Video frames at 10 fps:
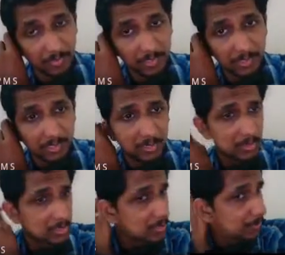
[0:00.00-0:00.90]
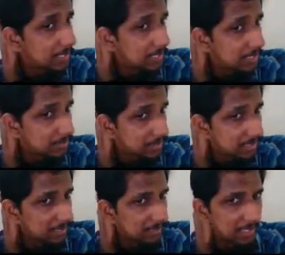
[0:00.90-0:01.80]
I think it was in page number
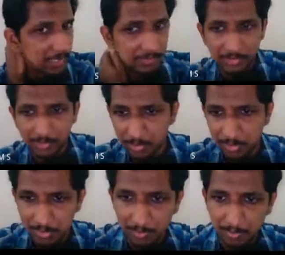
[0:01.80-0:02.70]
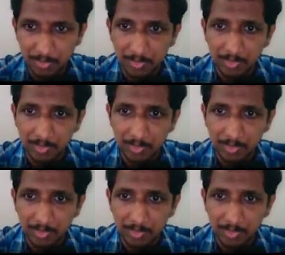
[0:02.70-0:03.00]
74 or something.